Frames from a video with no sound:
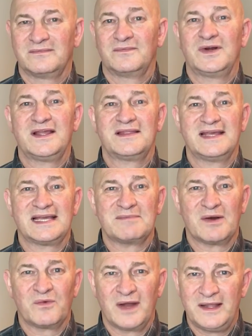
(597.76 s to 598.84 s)
What do you think?
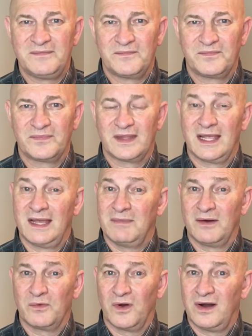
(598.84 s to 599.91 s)
Am I right?
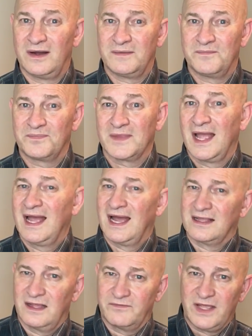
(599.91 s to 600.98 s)
Am I wrong?
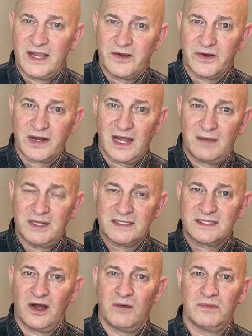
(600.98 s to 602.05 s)
I'd love to hear your
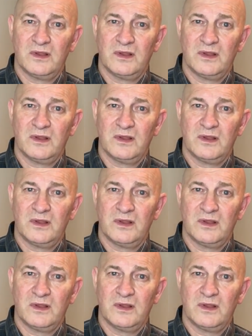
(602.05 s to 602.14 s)
comments down